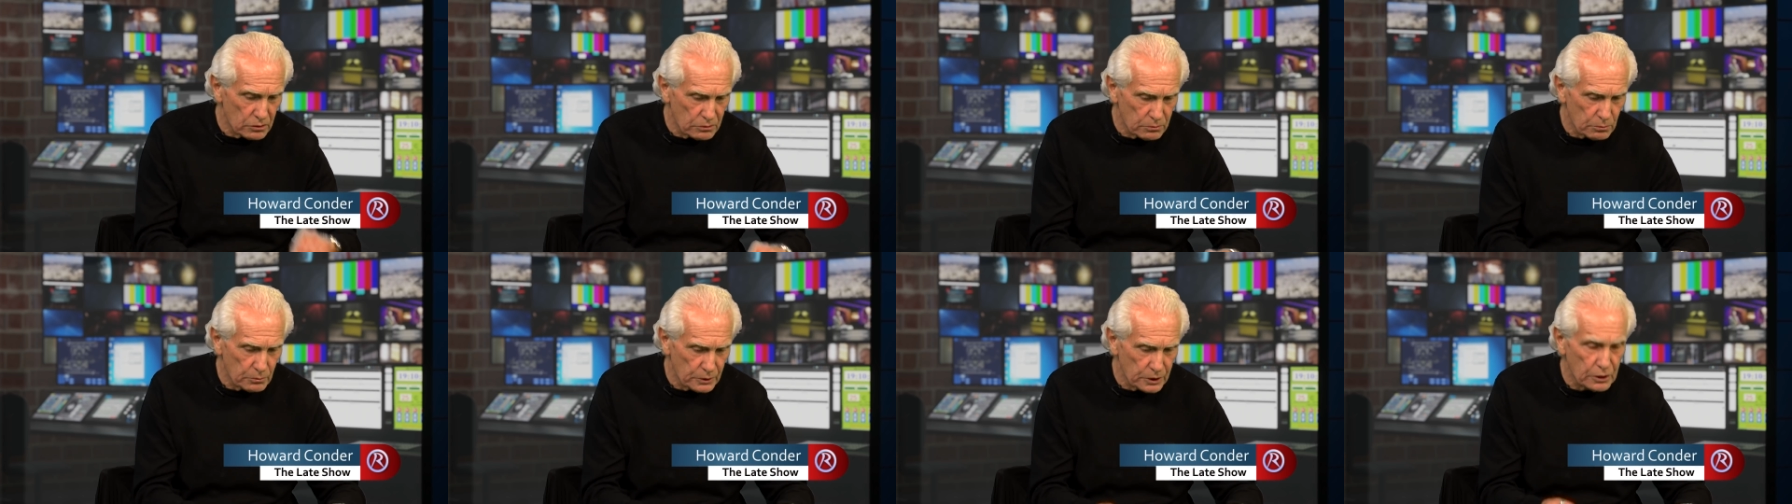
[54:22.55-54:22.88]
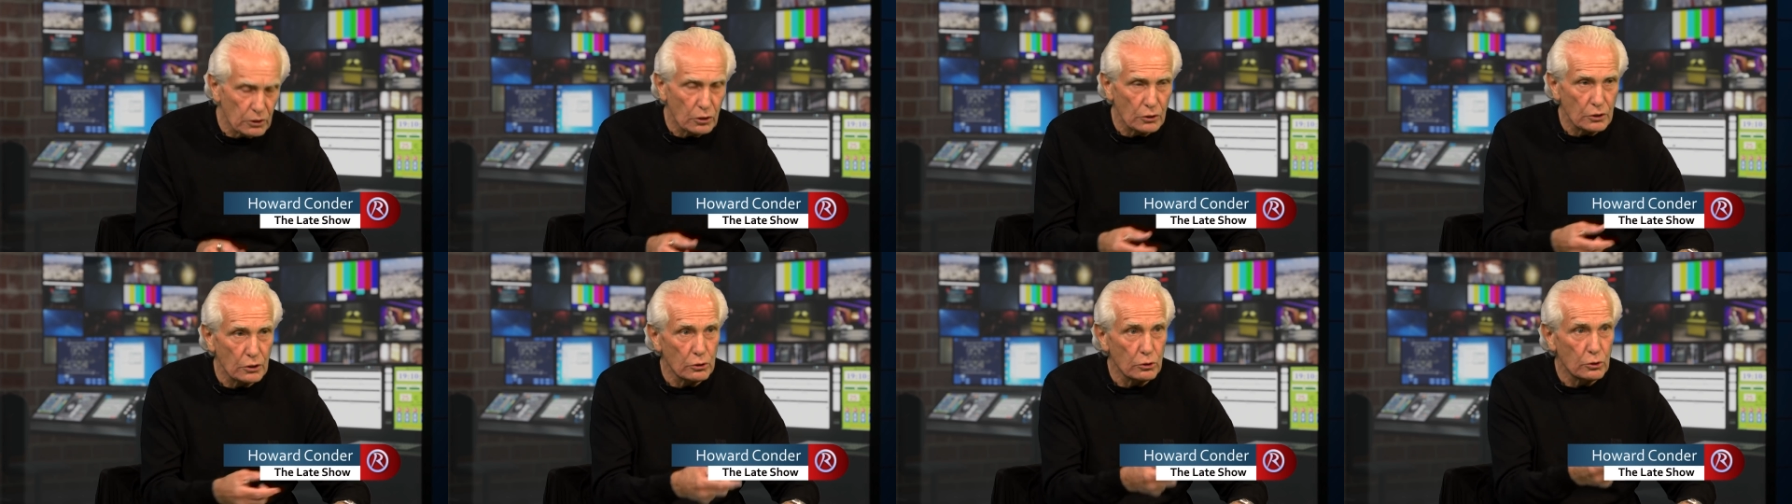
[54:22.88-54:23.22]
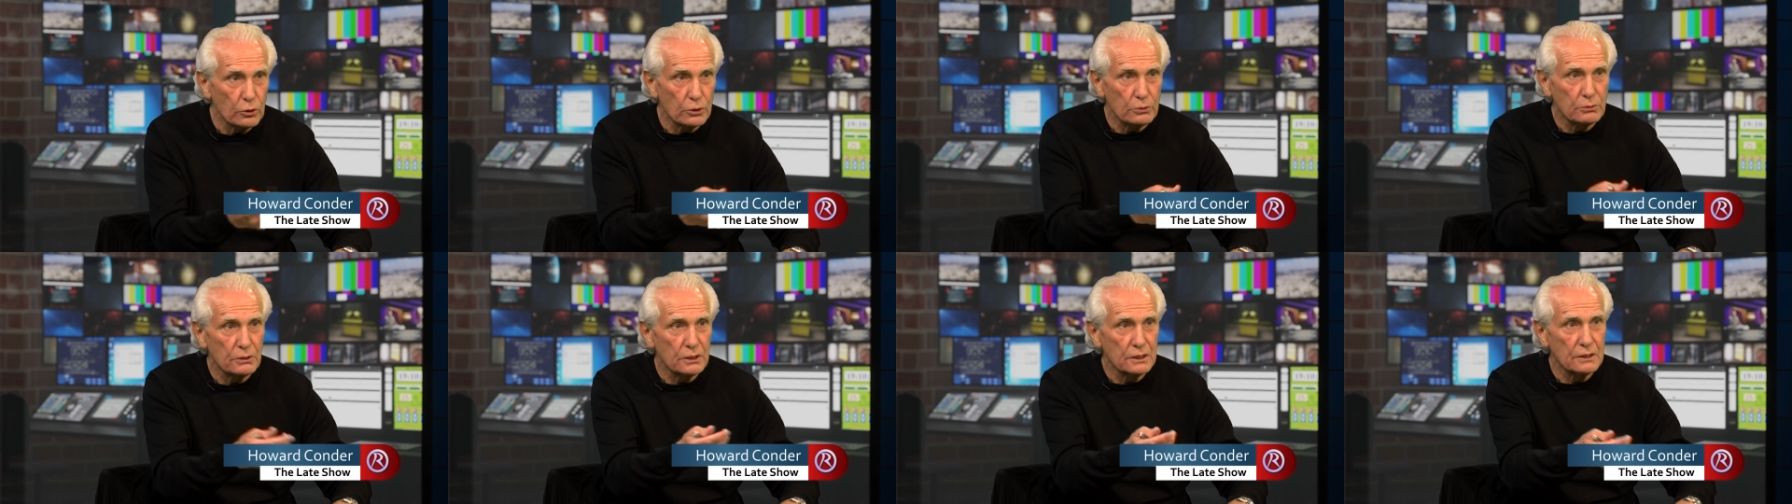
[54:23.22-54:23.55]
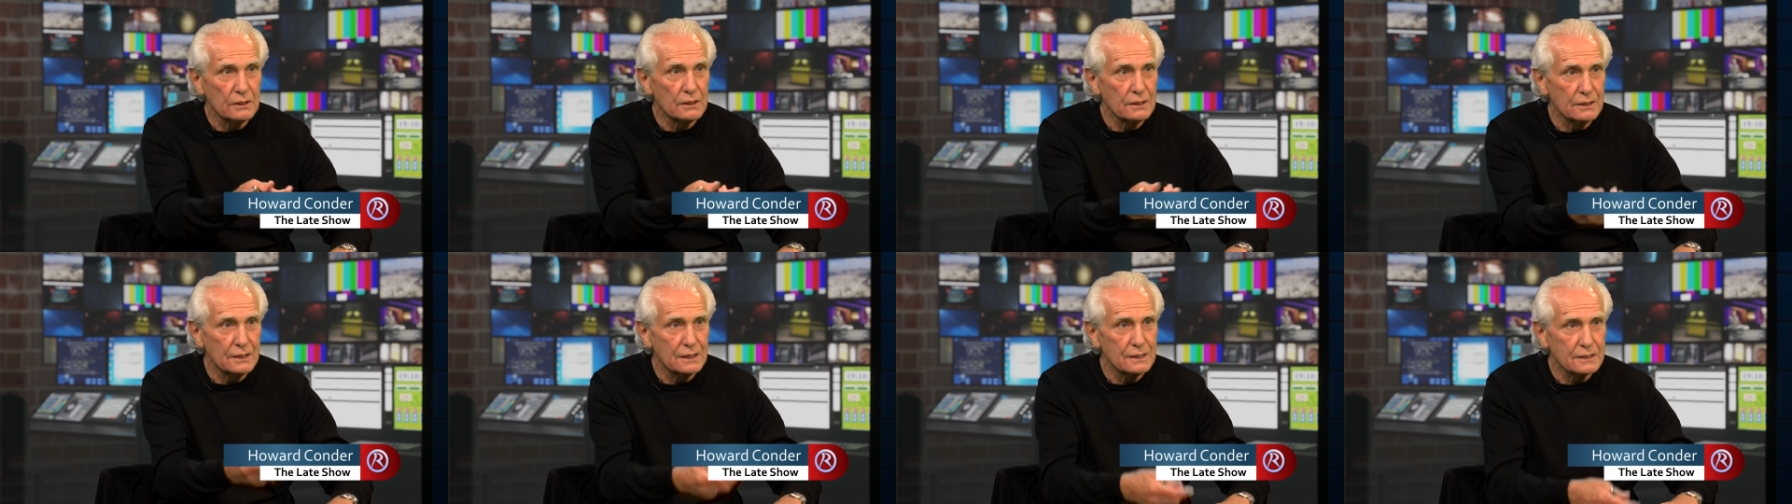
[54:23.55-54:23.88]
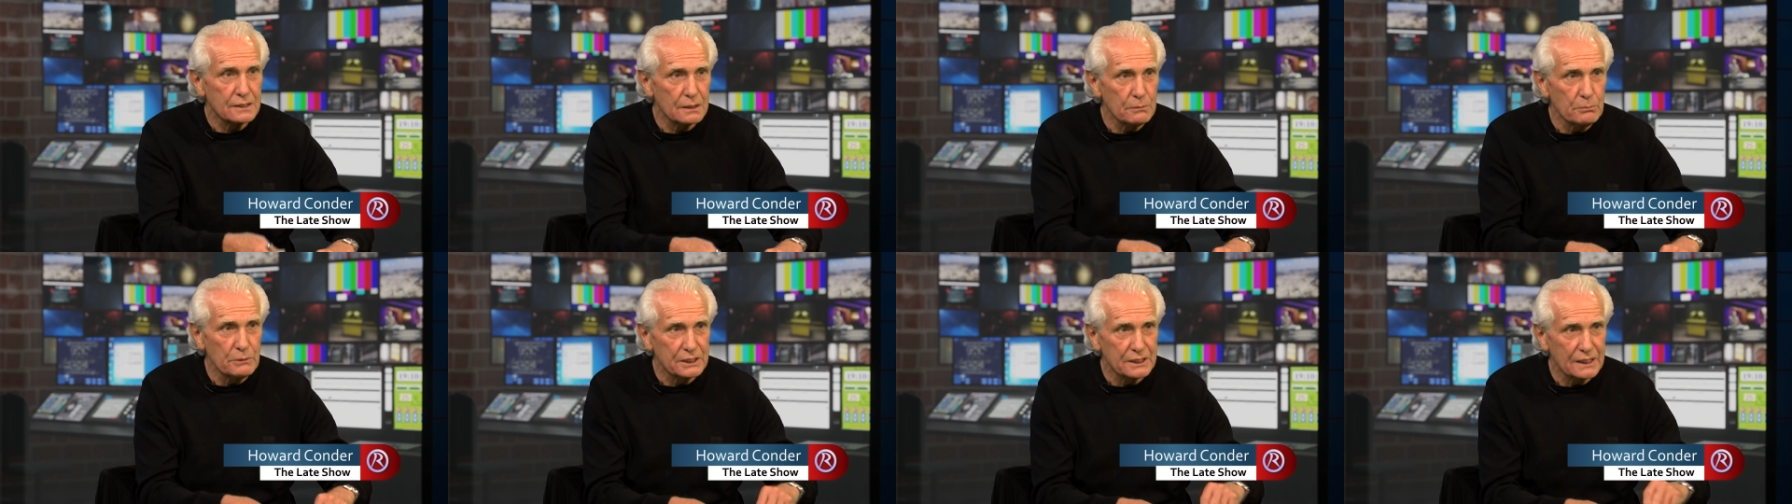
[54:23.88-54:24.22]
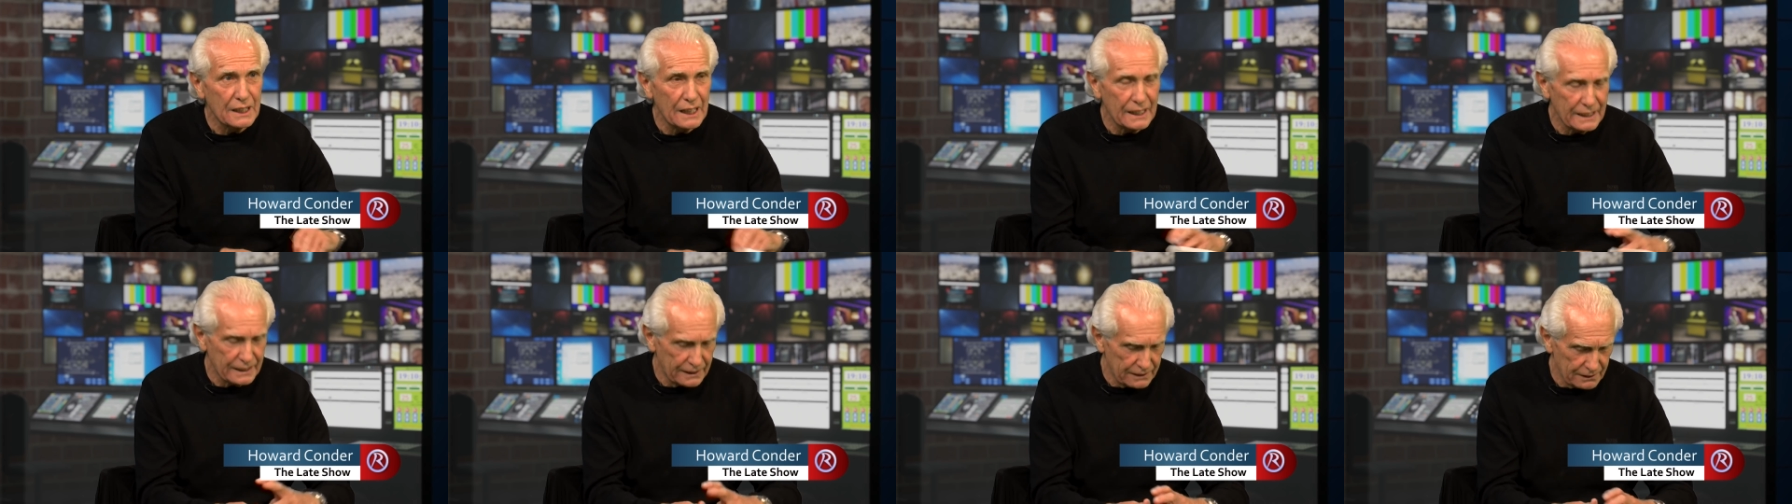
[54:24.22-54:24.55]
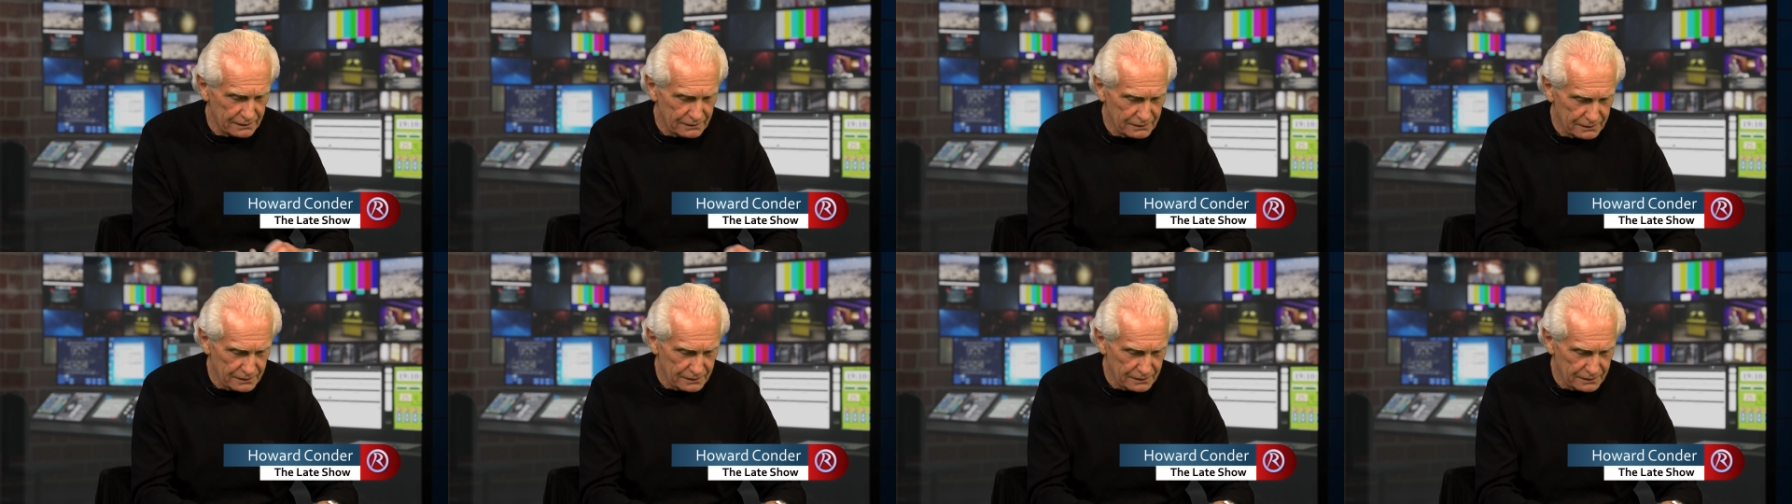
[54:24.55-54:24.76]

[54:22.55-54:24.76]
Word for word: we got the Lord. It's a mistake.